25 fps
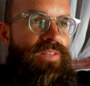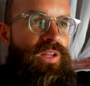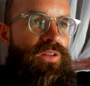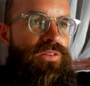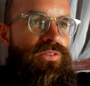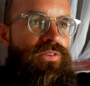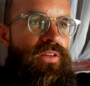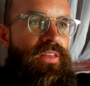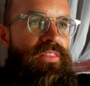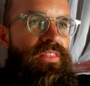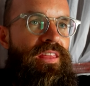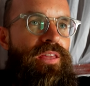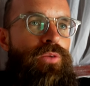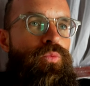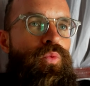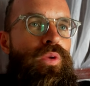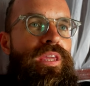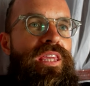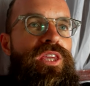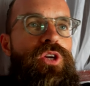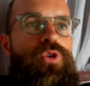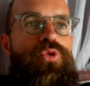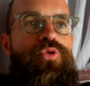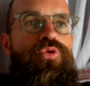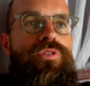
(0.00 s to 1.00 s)
So I think we
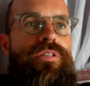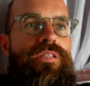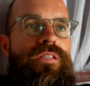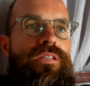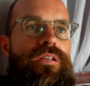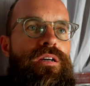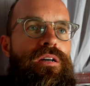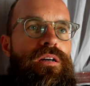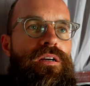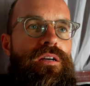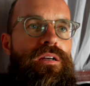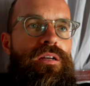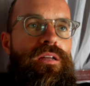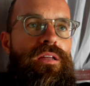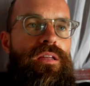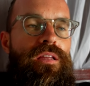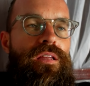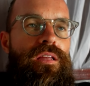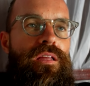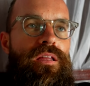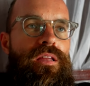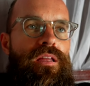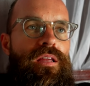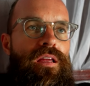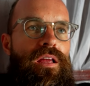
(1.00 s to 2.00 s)
use
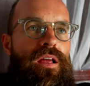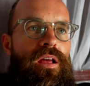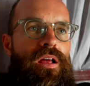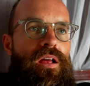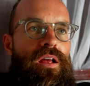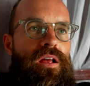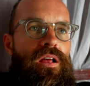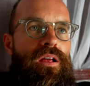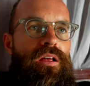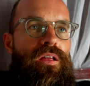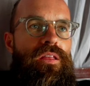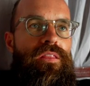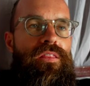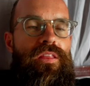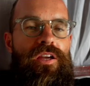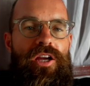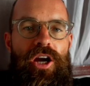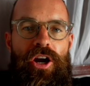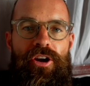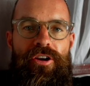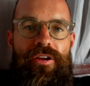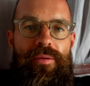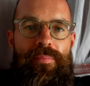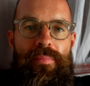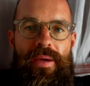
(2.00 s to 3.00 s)
the
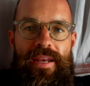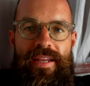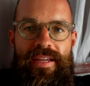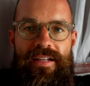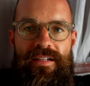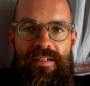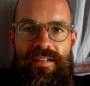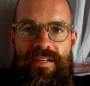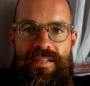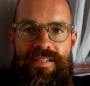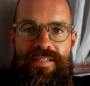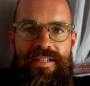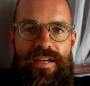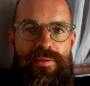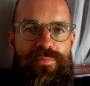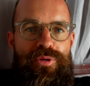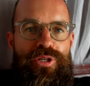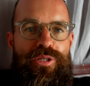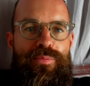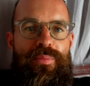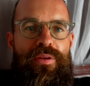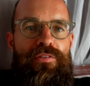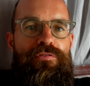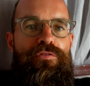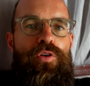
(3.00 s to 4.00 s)
current medical
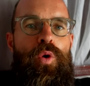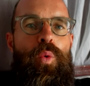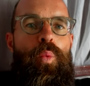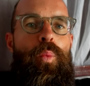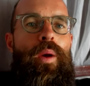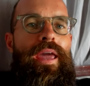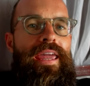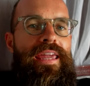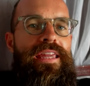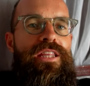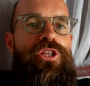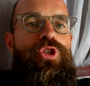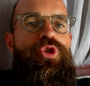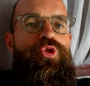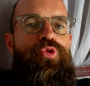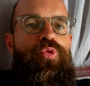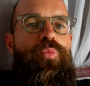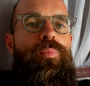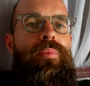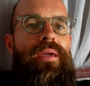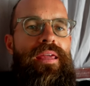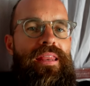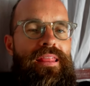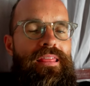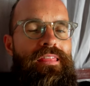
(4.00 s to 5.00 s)
establishment for way too
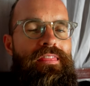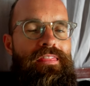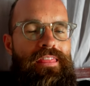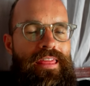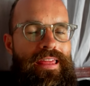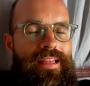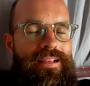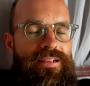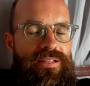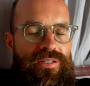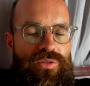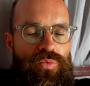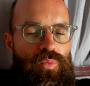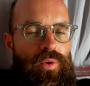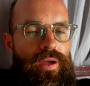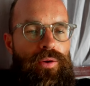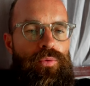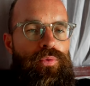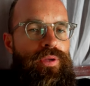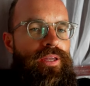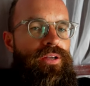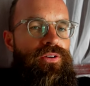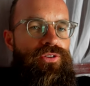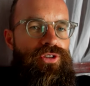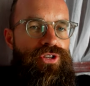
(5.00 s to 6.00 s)
many things where
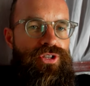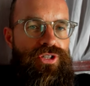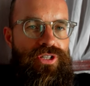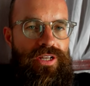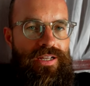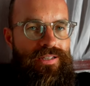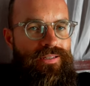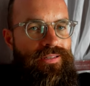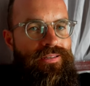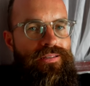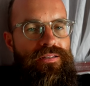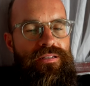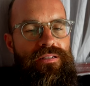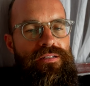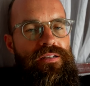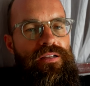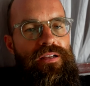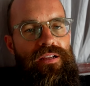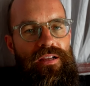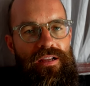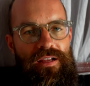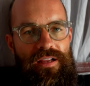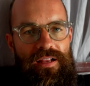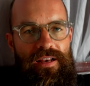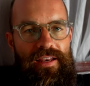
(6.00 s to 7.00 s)
we could just
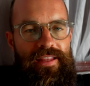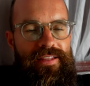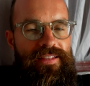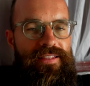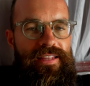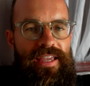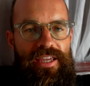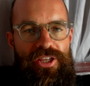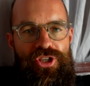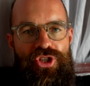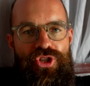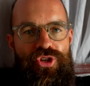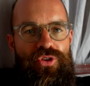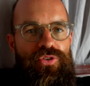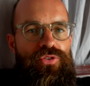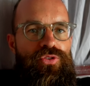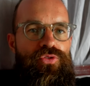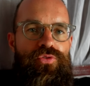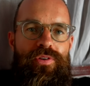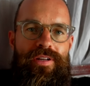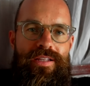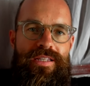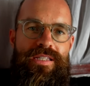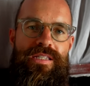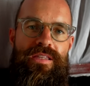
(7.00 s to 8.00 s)
let nature
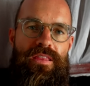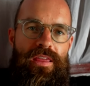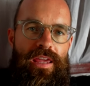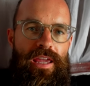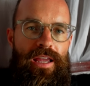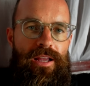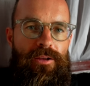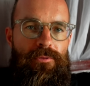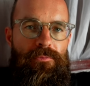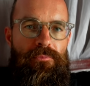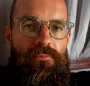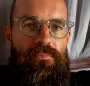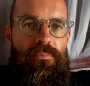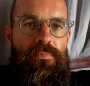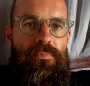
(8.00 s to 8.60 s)
do its thing.